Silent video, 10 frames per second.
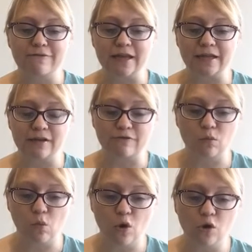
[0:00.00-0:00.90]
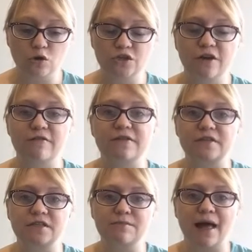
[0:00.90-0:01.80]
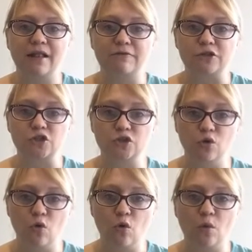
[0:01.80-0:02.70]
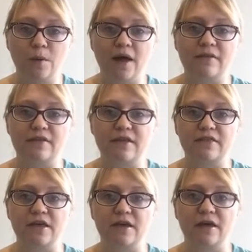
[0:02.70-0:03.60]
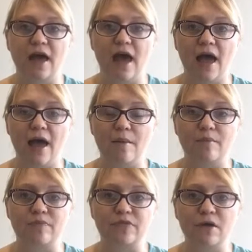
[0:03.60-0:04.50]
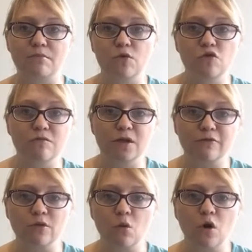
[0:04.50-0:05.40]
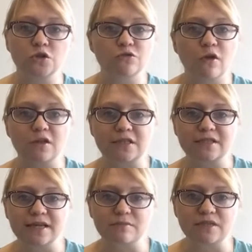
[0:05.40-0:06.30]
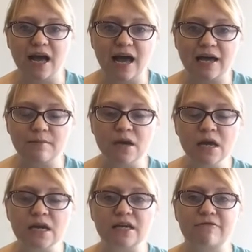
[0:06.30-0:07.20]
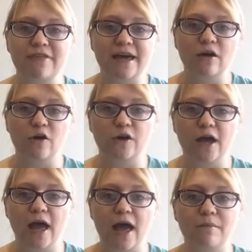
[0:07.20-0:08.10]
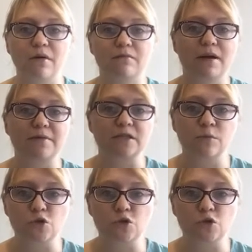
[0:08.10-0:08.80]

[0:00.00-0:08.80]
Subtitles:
feeling of the water and the smell of the soap and the movement of the water all at the same time. You've then got to maybe